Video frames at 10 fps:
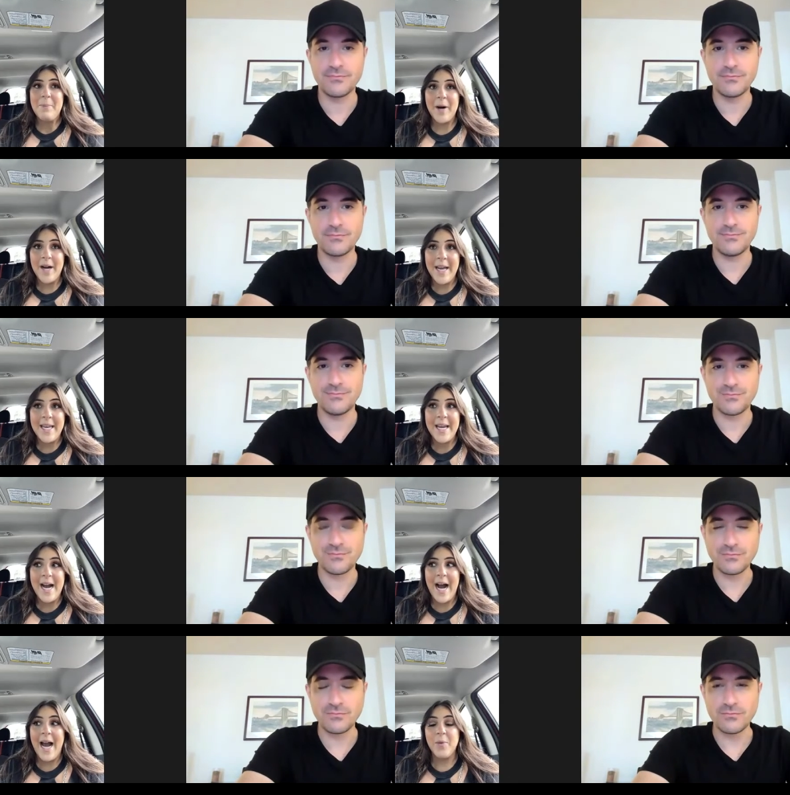Speaker 1: but
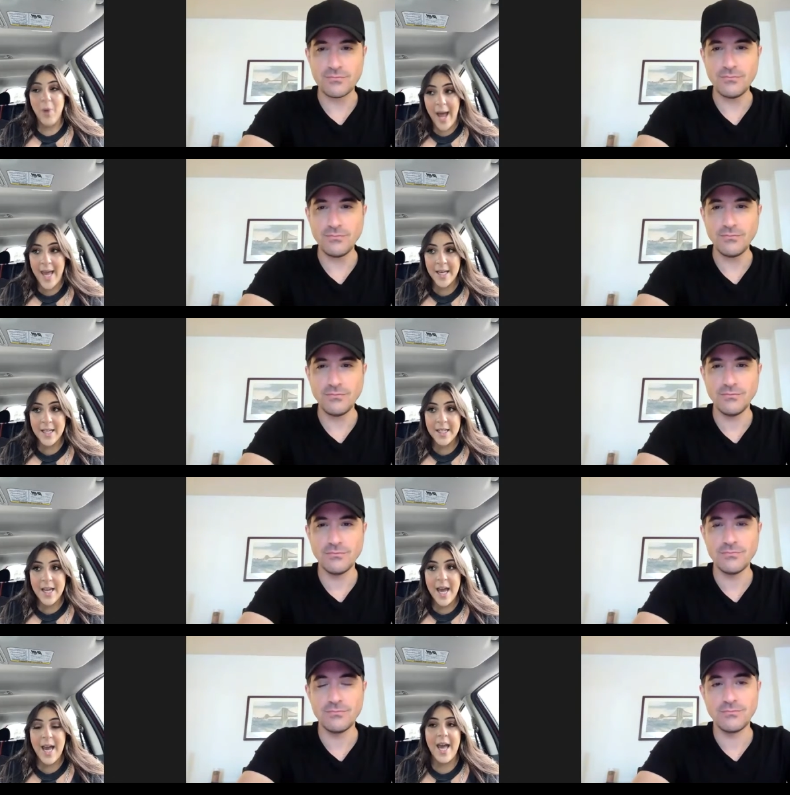I went
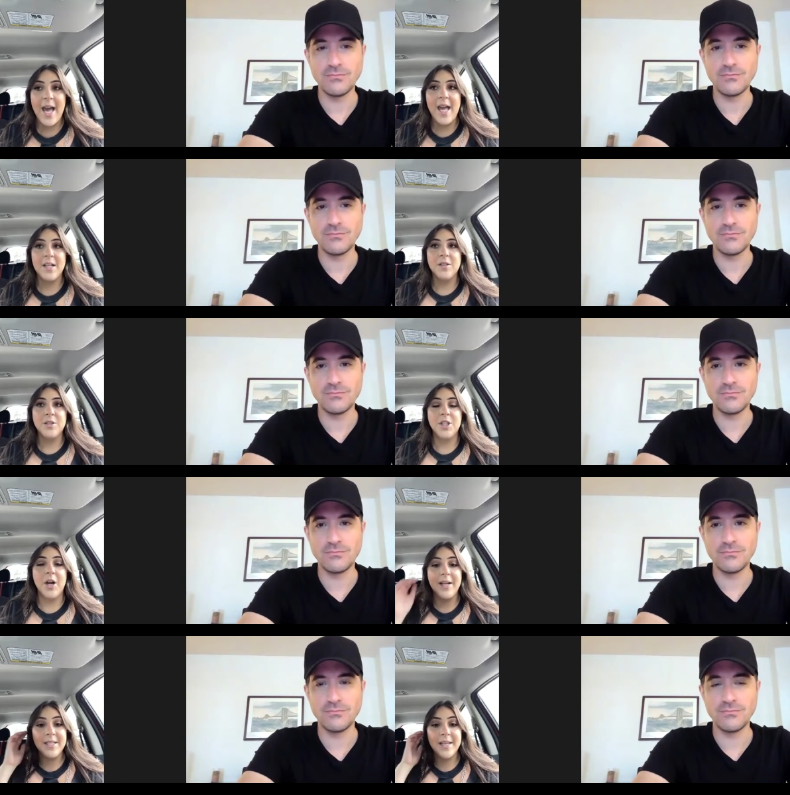and you
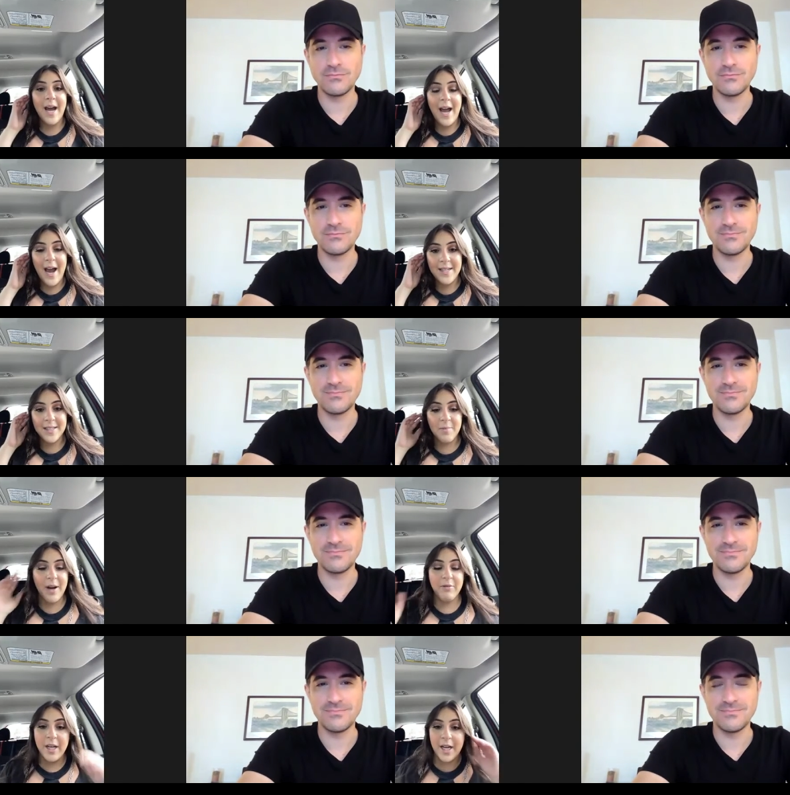know i did I, I did
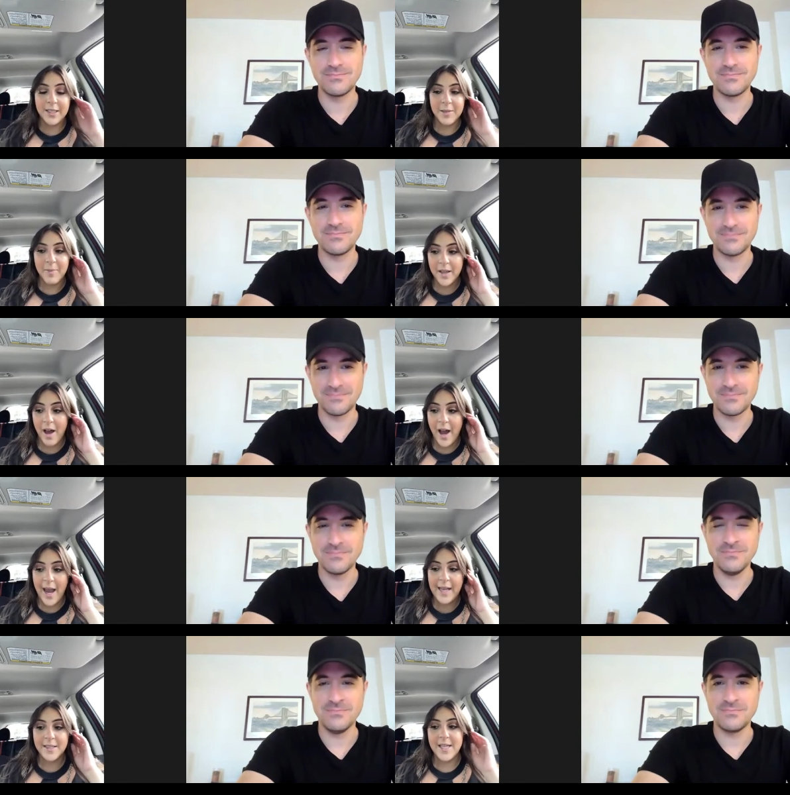my readings and my
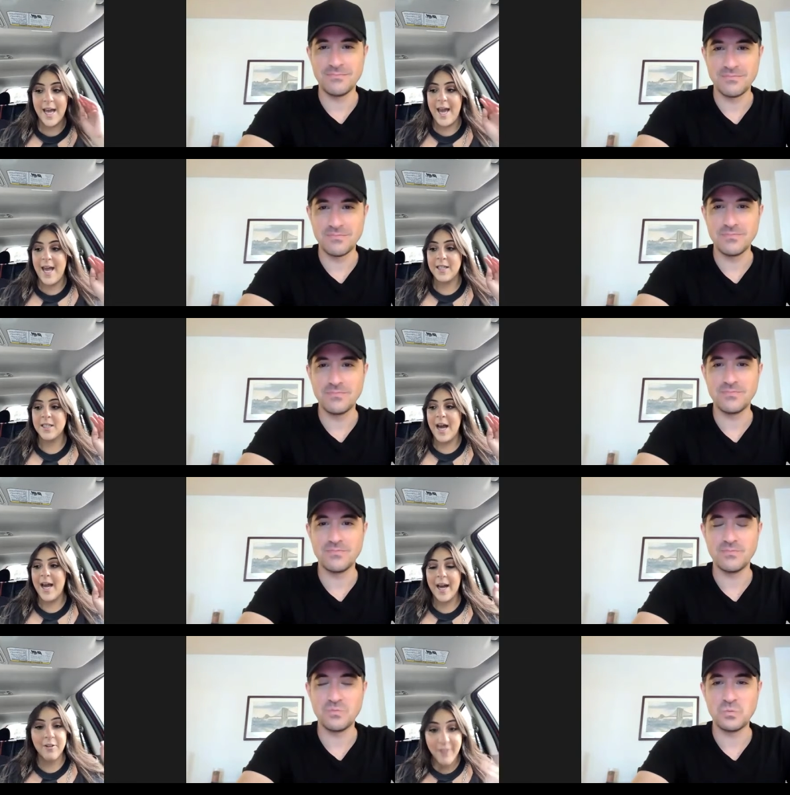lines and
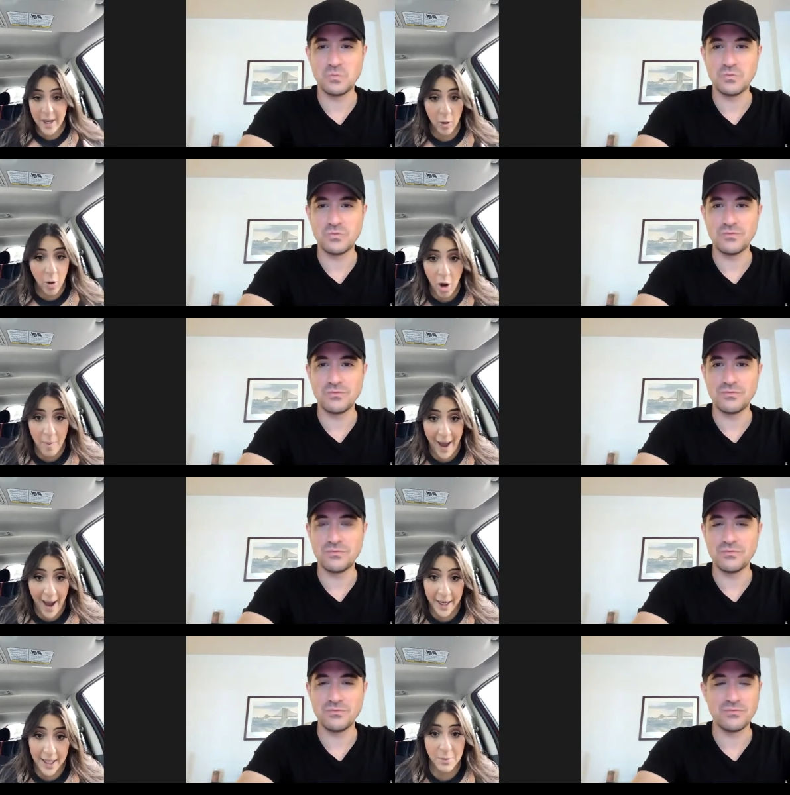i got a final call
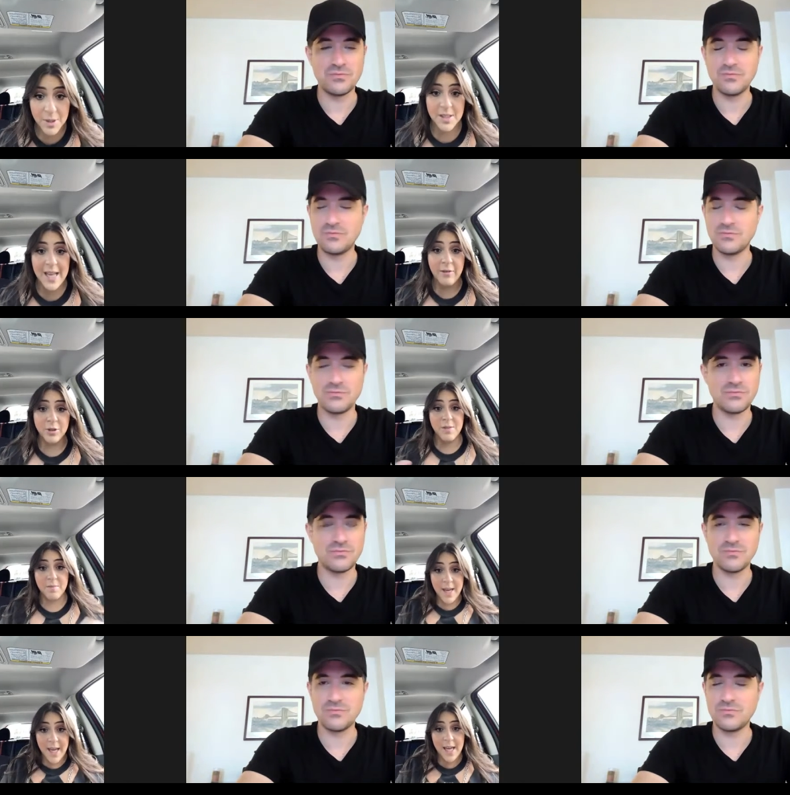back and it was down to
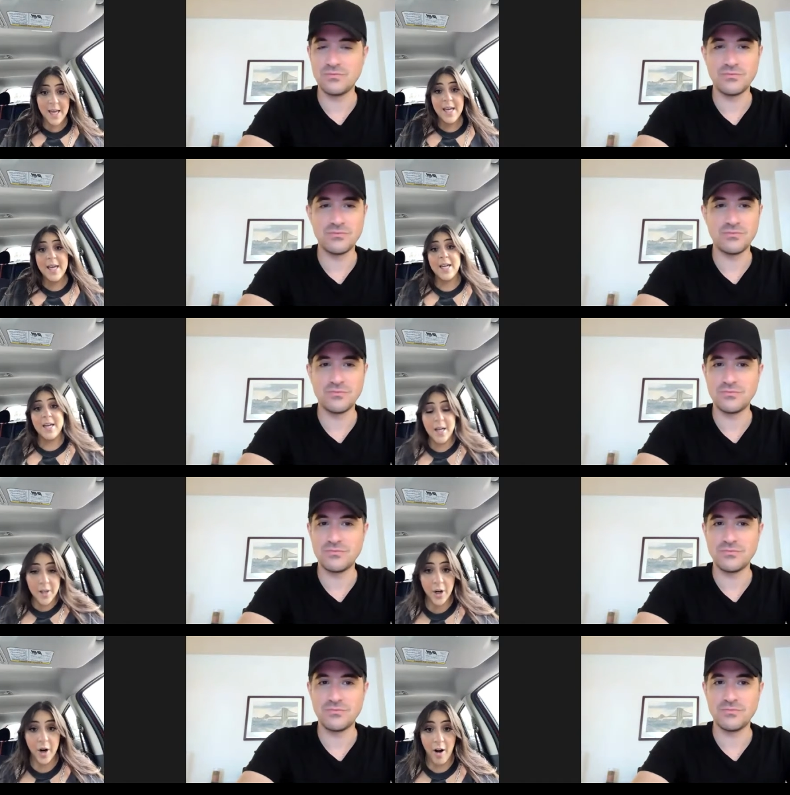me and
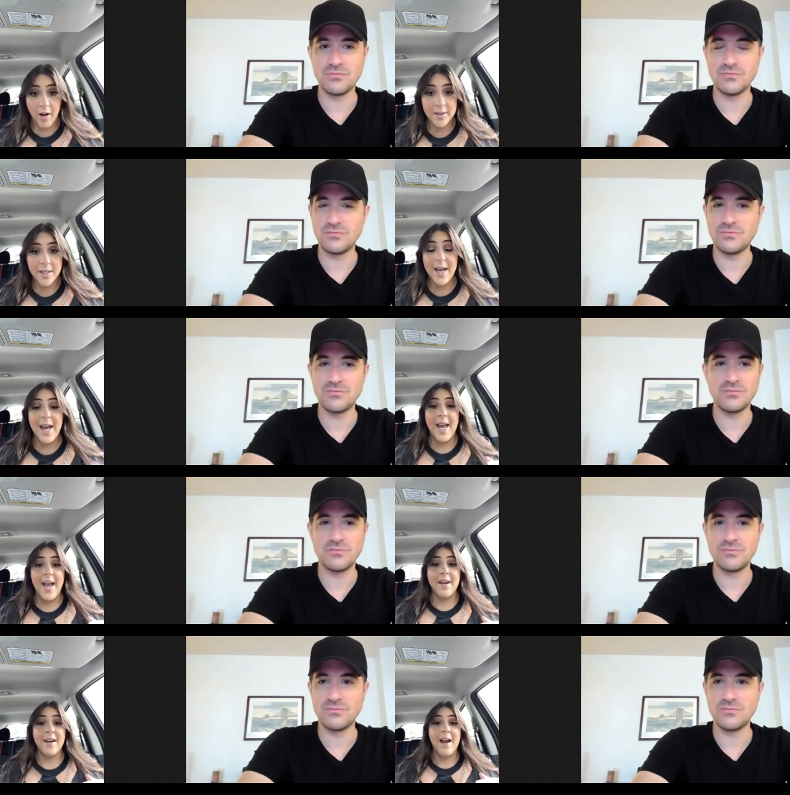another girl
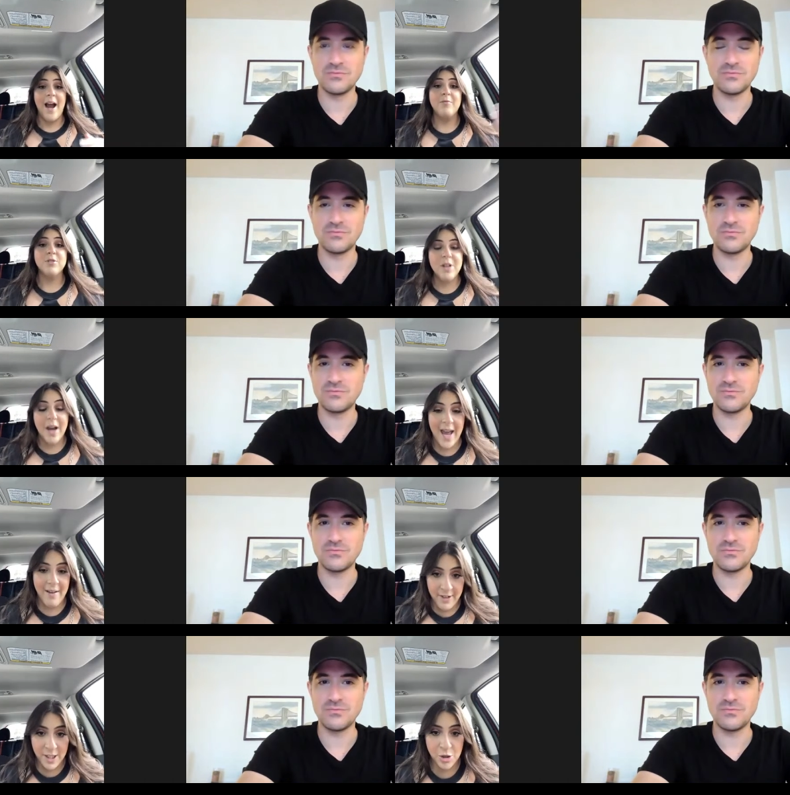and i was a
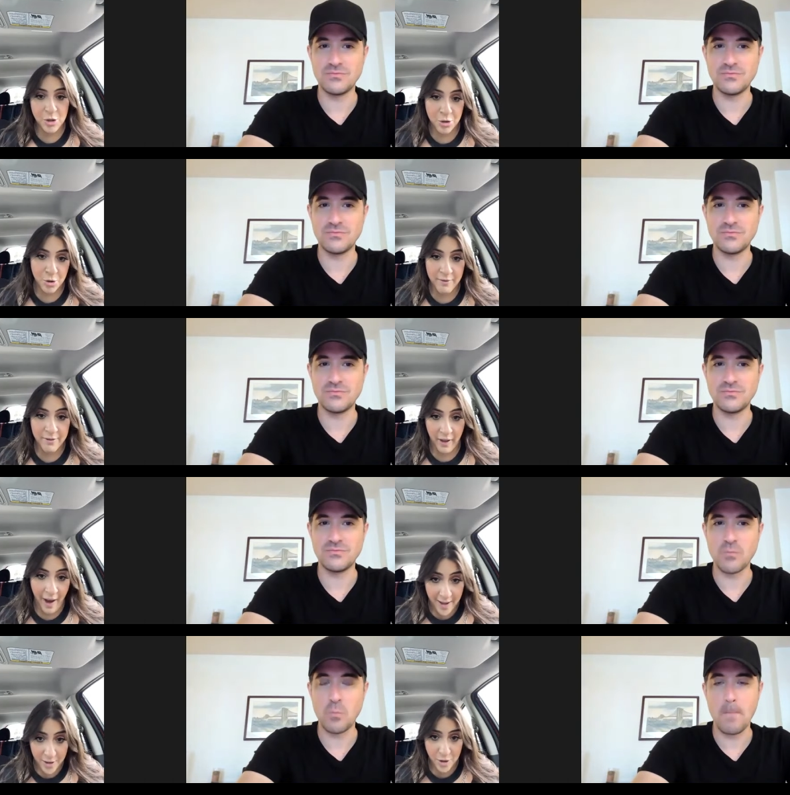half an inch too short for the
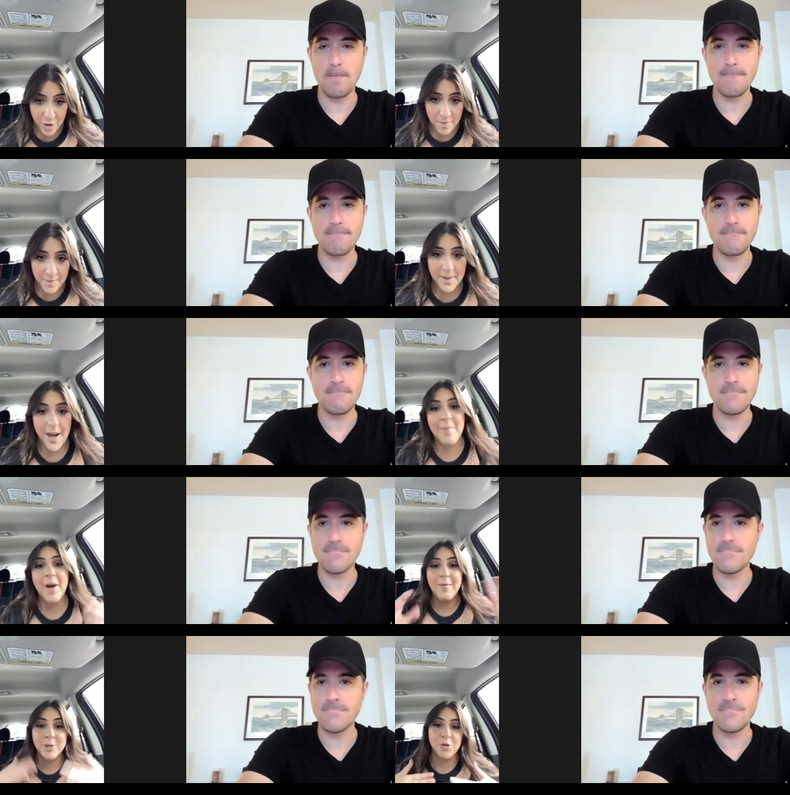costume i'm,
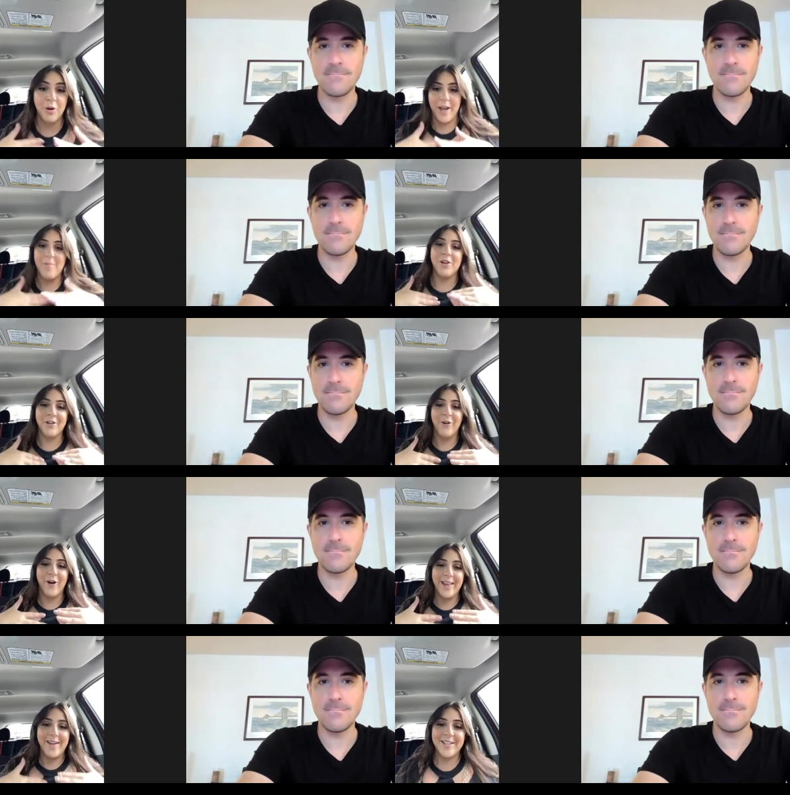I'm a shorty i'm only
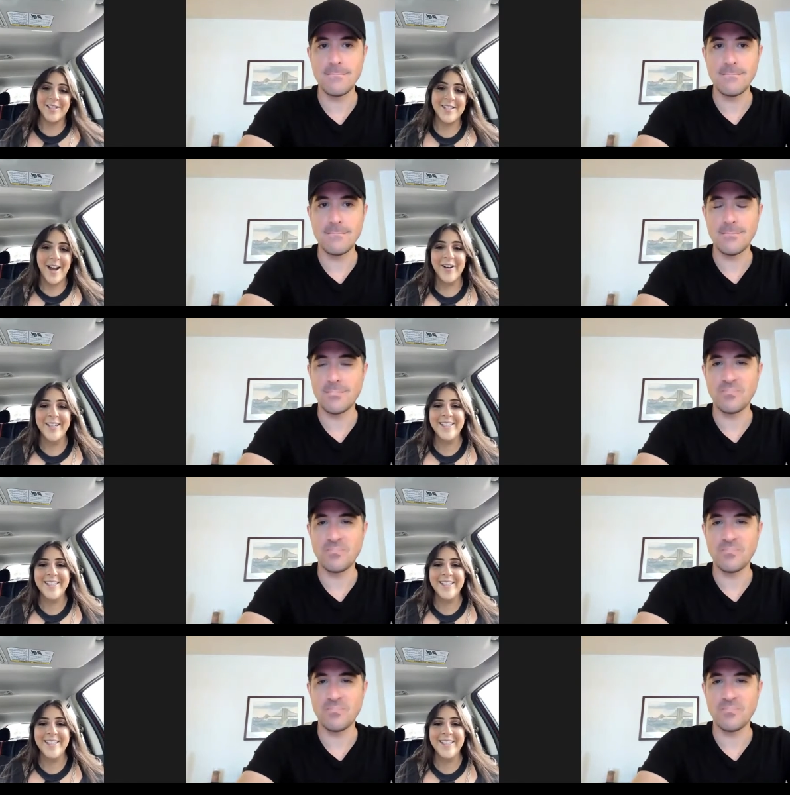411 so